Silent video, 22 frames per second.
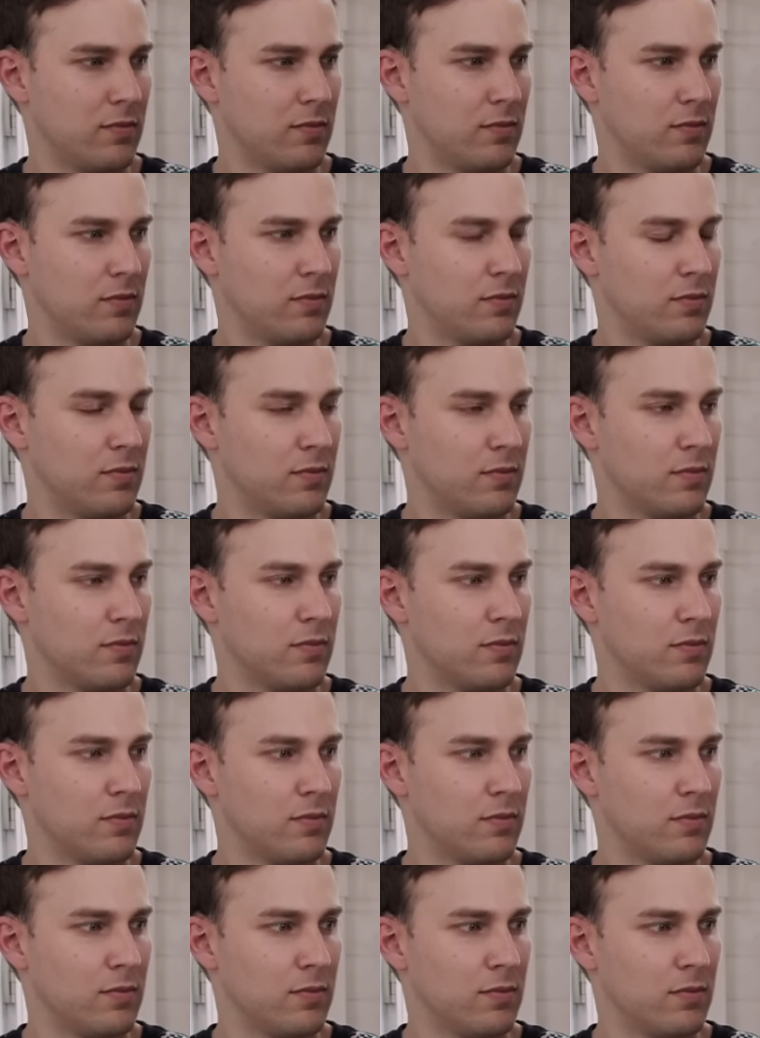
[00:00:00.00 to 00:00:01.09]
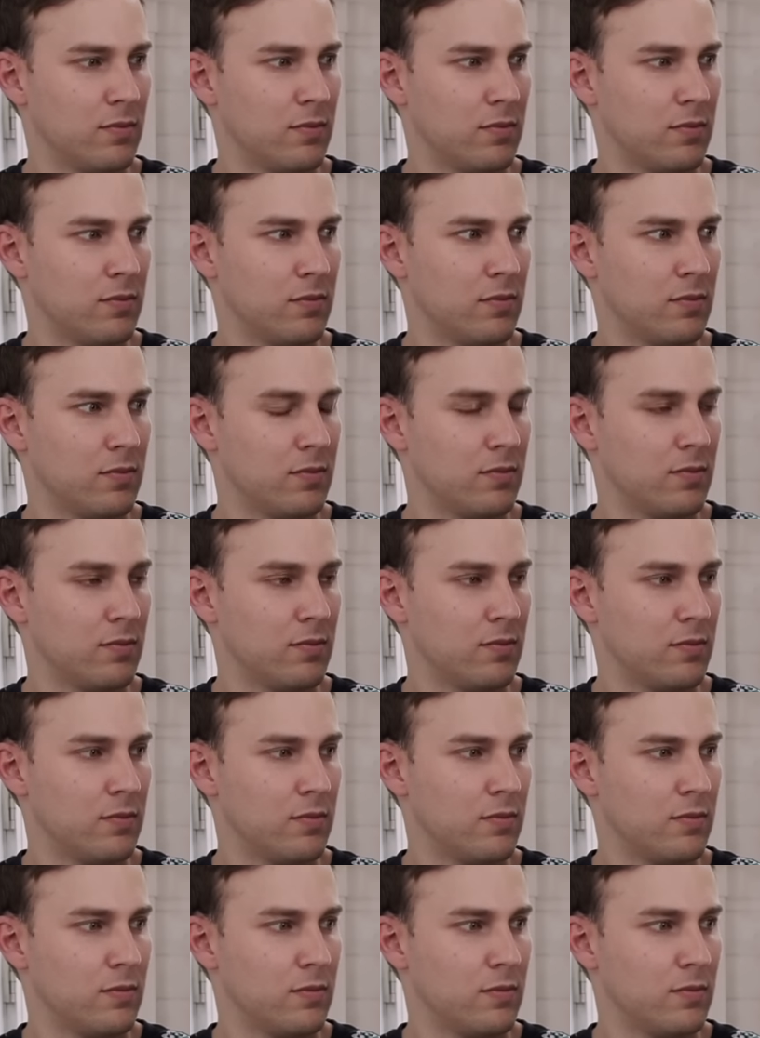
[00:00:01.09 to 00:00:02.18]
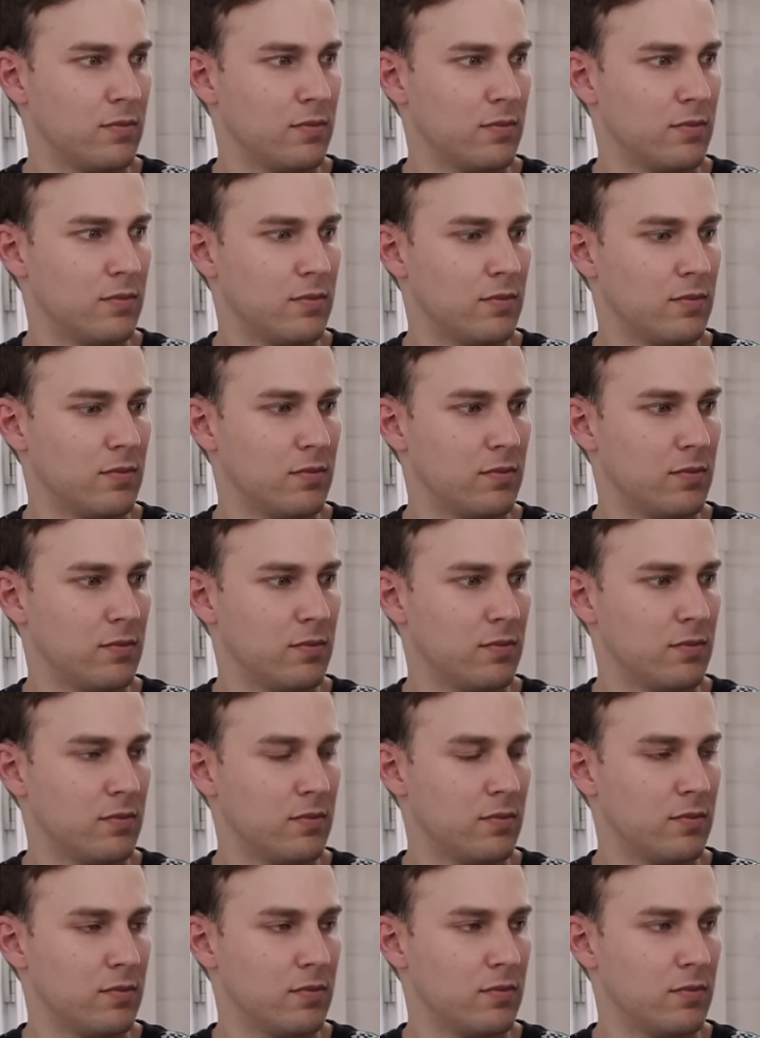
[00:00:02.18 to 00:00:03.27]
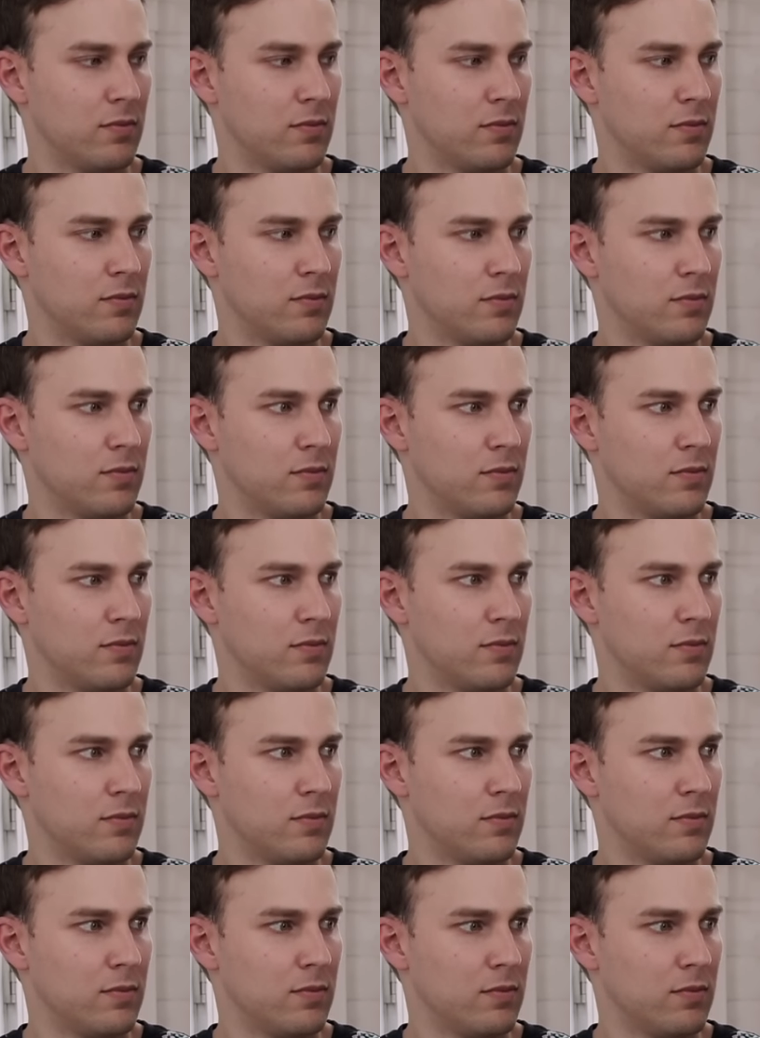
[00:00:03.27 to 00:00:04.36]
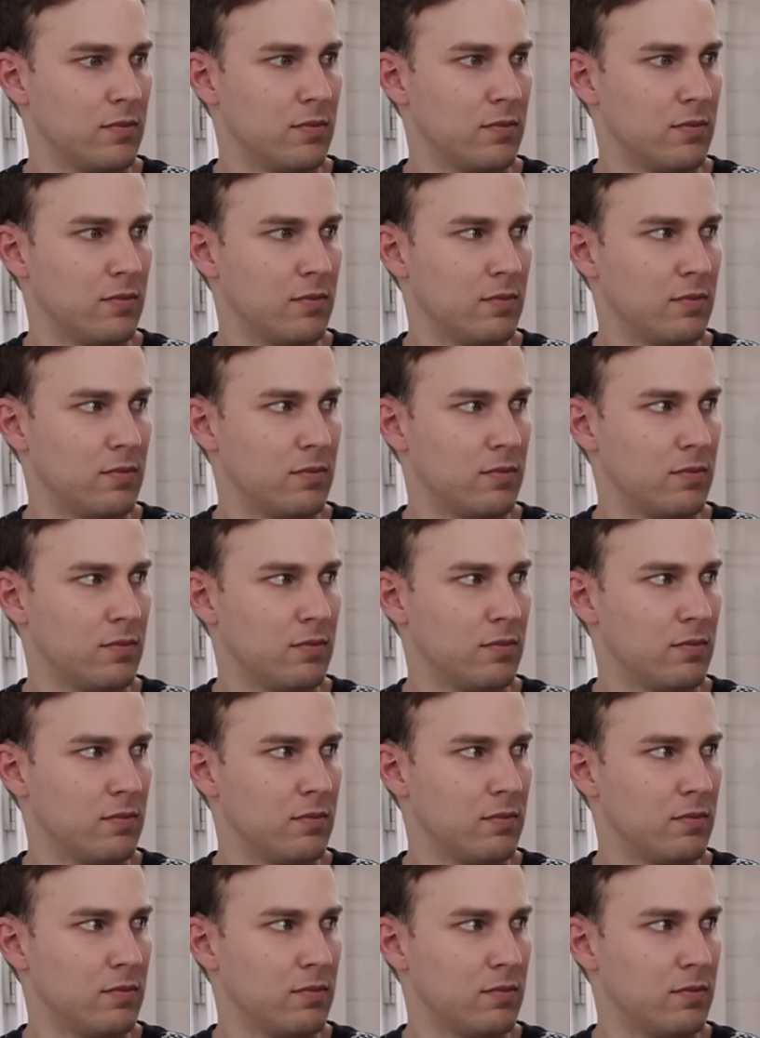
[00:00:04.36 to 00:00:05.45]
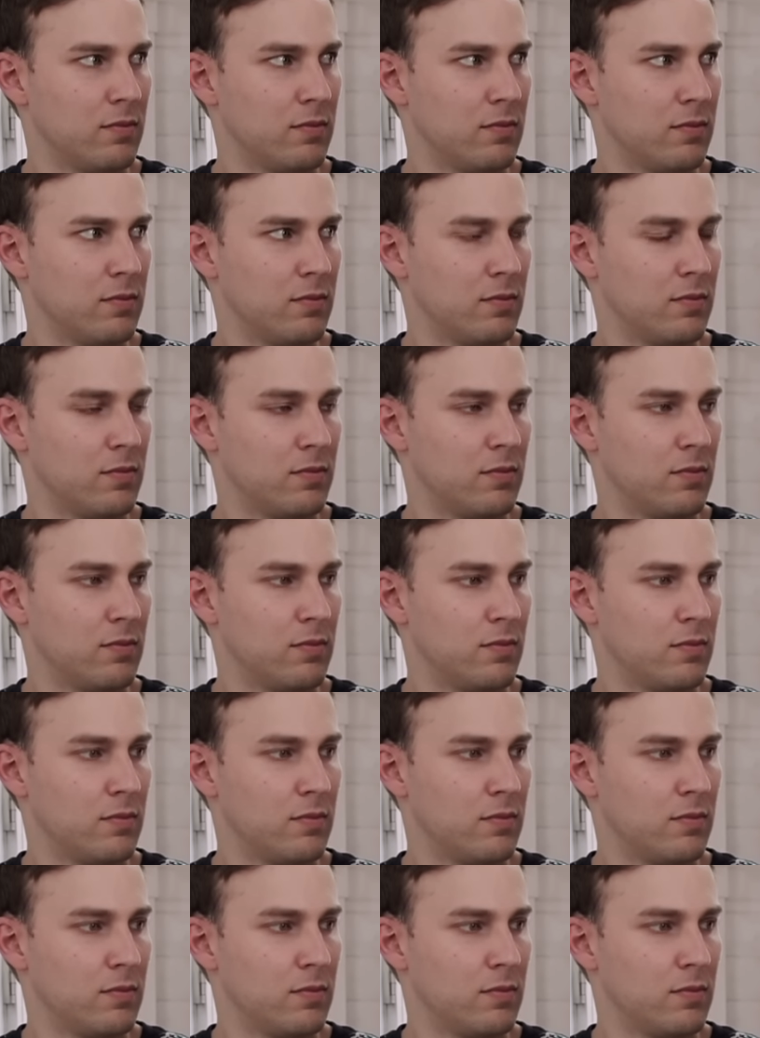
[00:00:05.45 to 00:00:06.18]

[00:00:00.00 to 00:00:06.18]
(not speaking)